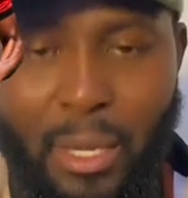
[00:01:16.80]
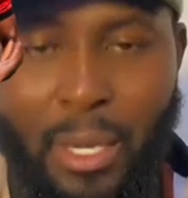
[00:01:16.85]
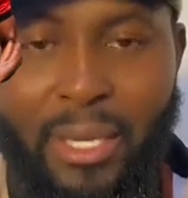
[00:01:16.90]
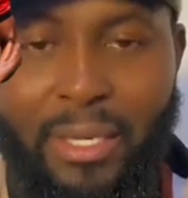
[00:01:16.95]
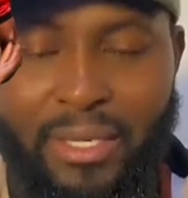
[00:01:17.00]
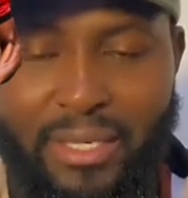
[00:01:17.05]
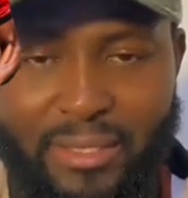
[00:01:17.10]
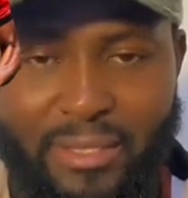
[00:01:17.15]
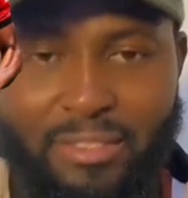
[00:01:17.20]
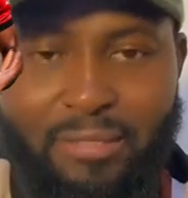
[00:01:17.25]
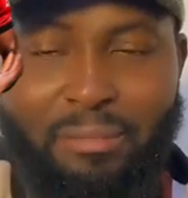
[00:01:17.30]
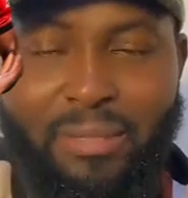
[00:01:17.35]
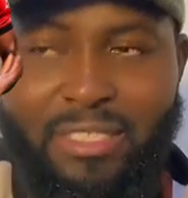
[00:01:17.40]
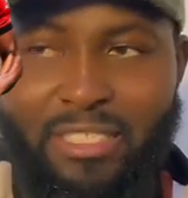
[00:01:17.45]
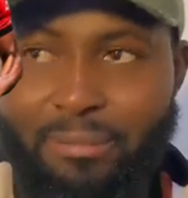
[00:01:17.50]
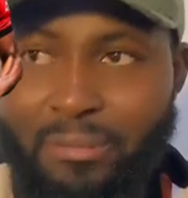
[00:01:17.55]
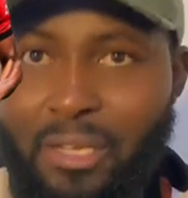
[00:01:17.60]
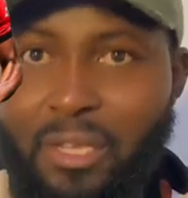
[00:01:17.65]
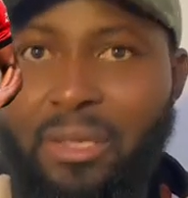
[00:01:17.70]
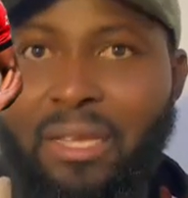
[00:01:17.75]
this is
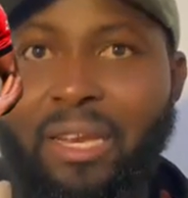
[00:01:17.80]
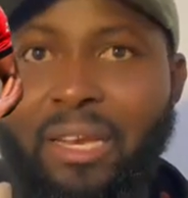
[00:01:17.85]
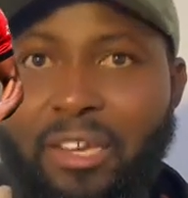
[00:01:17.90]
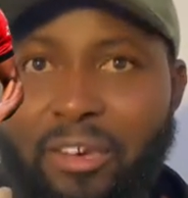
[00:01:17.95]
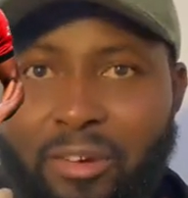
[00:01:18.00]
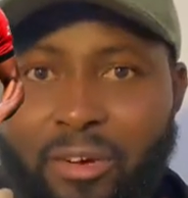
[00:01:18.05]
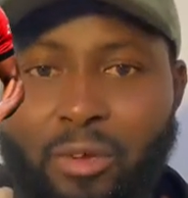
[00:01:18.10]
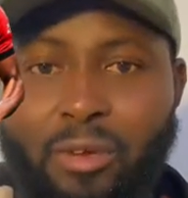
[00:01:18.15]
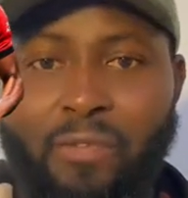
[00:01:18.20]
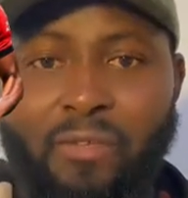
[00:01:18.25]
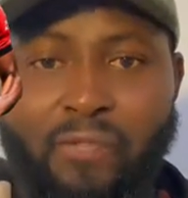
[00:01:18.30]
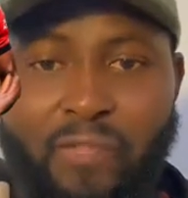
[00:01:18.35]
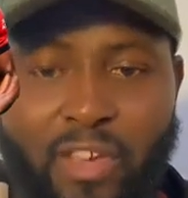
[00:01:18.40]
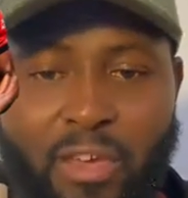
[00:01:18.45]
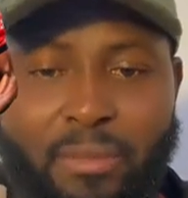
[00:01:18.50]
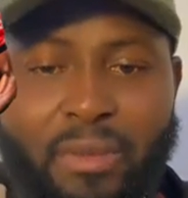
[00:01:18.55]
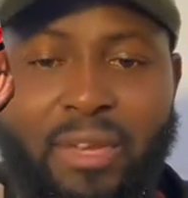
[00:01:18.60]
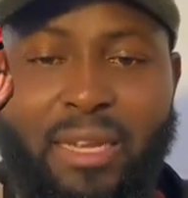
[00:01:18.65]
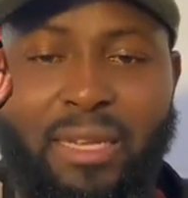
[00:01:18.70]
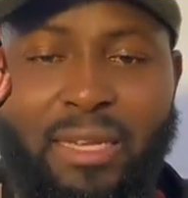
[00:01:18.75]
Massimiliano Allegri
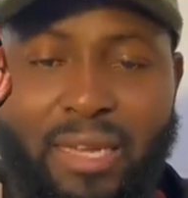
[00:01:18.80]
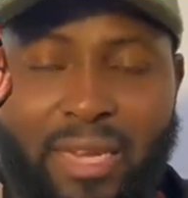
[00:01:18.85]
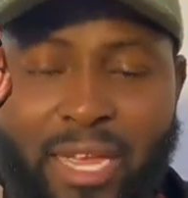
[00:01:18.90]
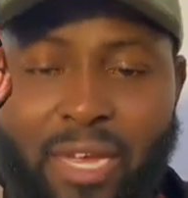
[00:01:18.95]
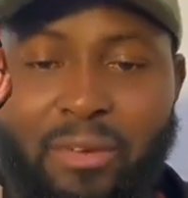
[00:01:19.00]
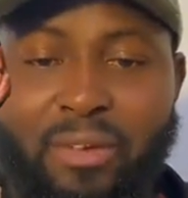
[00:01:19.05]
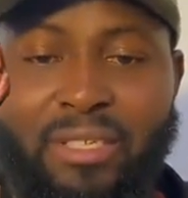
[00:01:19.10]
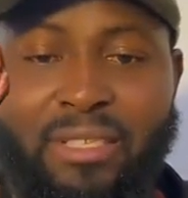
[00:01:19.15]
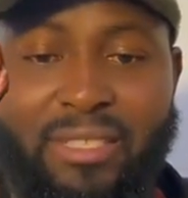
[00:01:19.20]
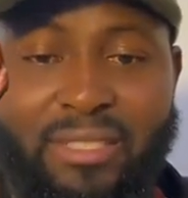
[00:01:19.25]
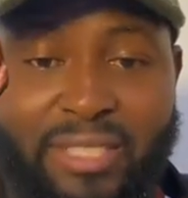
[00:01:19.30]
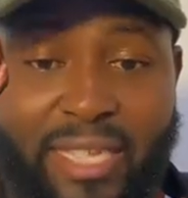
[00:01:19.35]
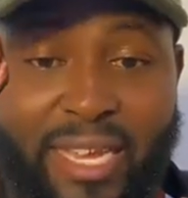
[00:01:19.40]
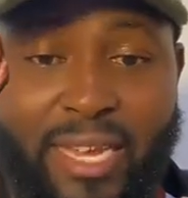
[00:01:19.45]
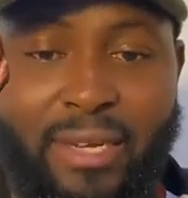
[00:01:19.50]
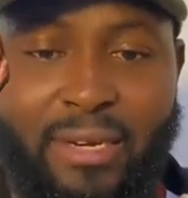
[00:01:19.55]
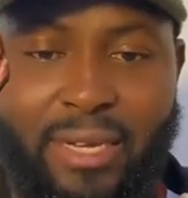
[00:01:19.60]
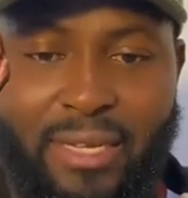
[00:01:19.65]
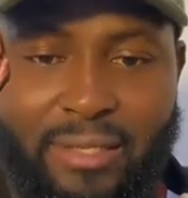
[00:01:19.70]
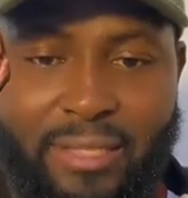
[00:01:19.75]
confirming that Leo is
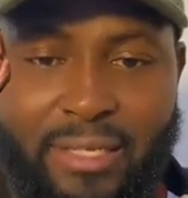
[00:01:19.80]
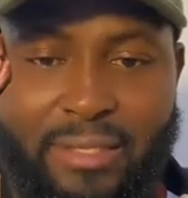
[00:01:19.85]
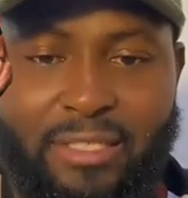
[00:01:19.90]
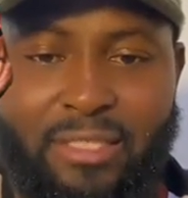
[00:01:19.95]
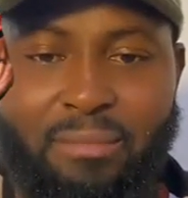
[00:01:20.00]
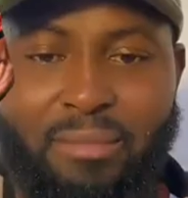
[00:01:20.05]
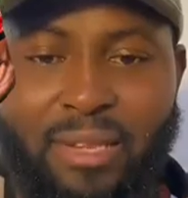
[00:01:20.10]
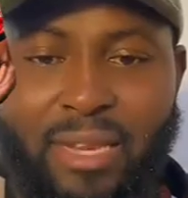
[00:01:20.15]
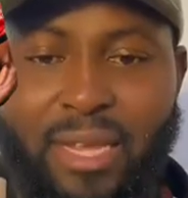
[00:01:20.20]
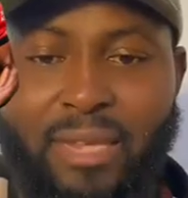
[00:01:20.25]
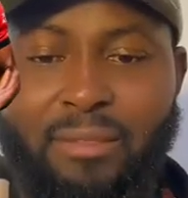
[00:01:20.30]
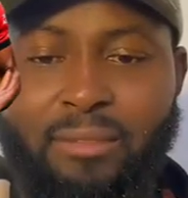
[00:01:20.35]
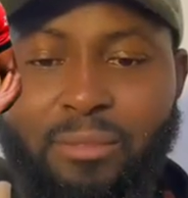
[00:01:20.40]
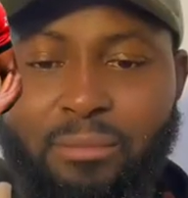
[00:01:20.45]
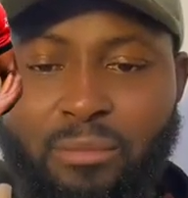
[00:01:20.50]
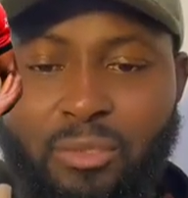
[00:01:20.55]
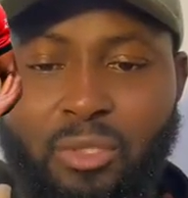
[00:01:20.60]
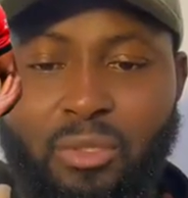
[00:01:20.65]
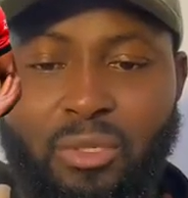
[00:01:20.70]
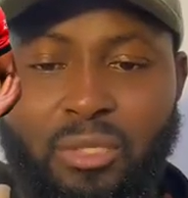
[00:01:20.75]
staying at AC Milan
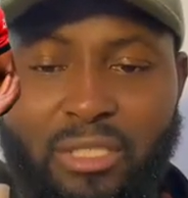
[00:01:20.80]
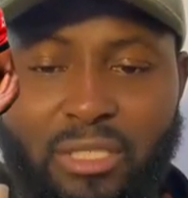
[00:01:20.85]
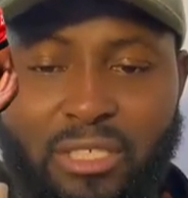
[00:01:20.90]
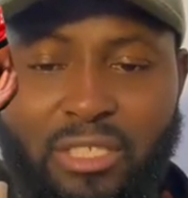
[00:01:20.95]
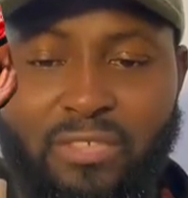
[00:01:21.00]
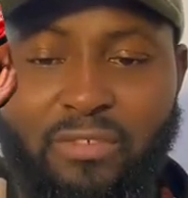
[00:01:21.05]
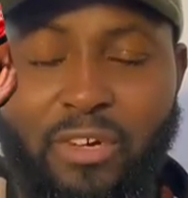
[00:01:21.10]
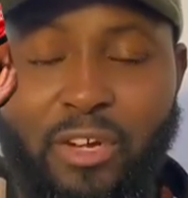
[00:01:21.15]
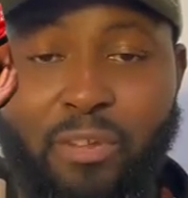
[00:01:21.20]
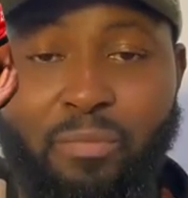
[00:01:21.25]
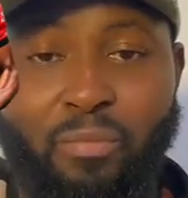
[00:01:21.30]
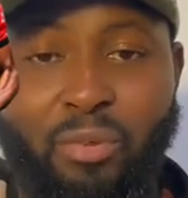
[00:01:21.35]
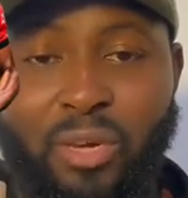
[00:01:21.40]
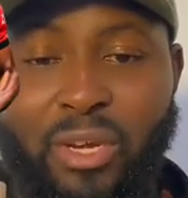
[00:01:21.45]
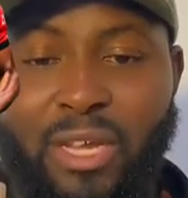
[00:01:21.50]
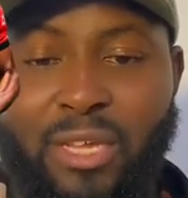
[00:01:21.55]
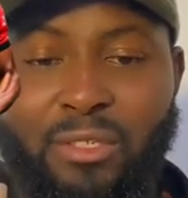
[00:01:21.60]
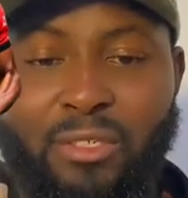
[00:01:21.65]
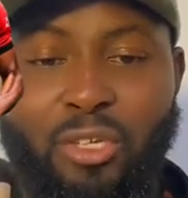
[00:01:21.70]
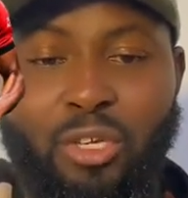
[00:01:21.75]
because he's very
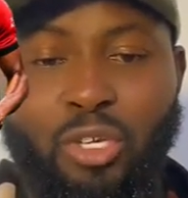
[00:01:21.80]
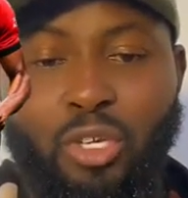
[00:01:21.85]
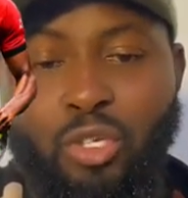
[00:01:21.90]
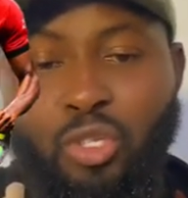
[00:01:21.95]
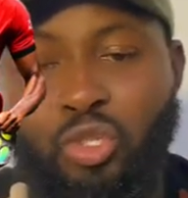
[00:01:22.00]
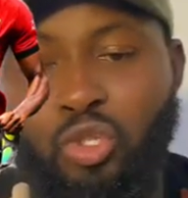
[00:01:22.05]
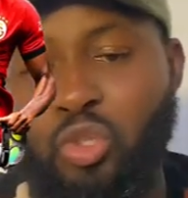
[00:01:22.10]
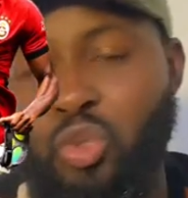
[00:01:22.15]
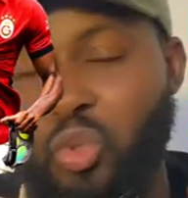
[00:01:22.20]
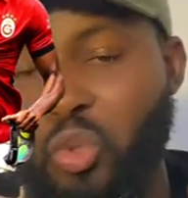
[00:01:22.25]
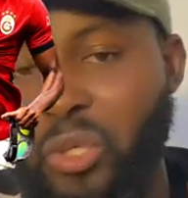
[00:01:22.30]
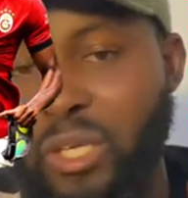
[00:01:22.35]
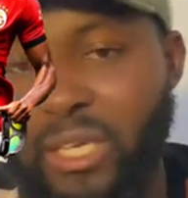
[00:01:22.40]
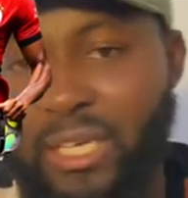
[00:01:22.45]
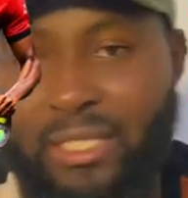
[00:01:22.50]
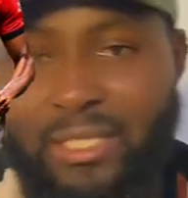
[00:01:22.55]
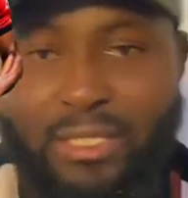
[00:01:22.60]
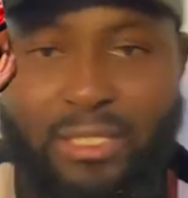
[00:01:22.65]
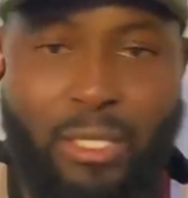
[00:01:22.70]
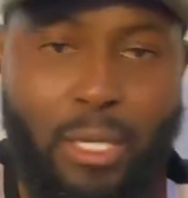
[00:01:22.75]
important to
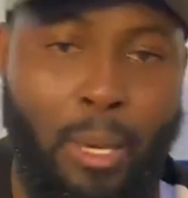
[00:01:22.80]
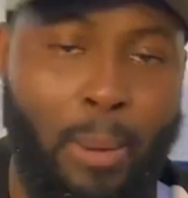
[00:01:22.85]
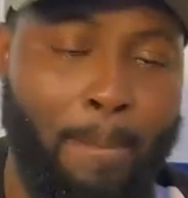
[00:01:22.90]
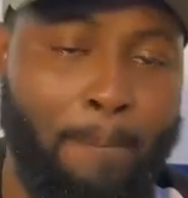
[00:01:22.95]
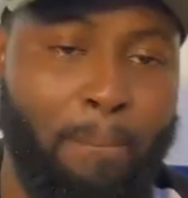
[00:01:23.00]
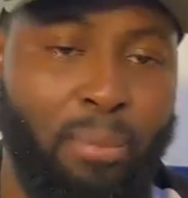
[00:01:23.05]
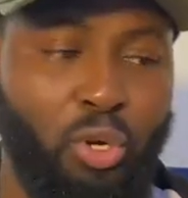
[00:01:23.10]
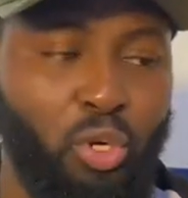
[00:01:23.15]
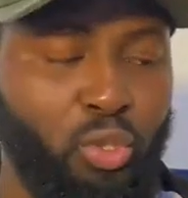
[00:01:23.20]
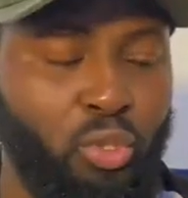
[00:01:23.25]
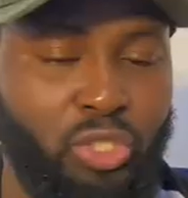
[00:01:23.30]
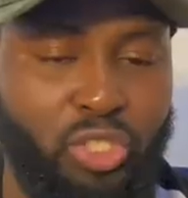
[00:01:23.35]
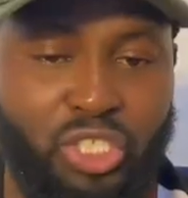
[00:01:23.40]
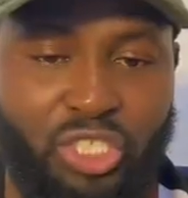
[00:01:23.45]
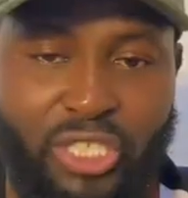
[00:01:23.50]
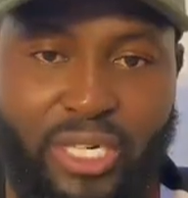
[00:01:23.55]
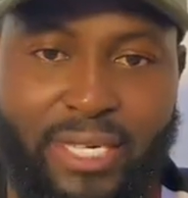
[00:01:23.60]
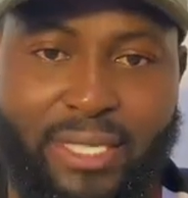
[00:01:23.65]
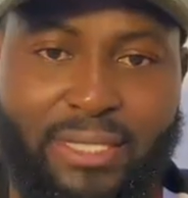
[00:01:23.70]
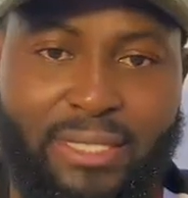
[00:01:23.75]
his
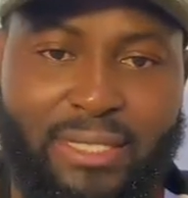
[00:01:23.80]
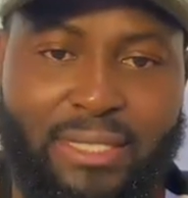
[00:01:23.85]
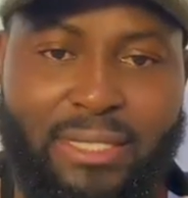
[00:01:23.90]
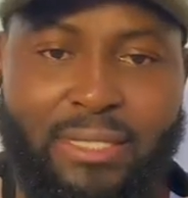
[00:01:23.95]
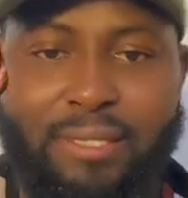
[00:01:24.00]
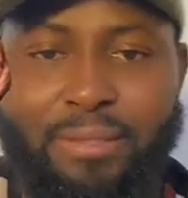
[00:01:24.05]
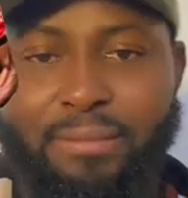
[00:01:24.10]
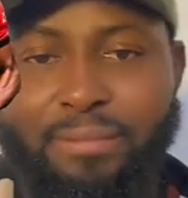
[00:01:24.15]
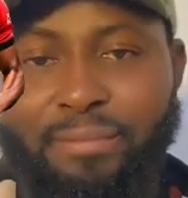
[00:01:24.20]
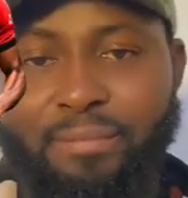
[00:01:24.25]
project.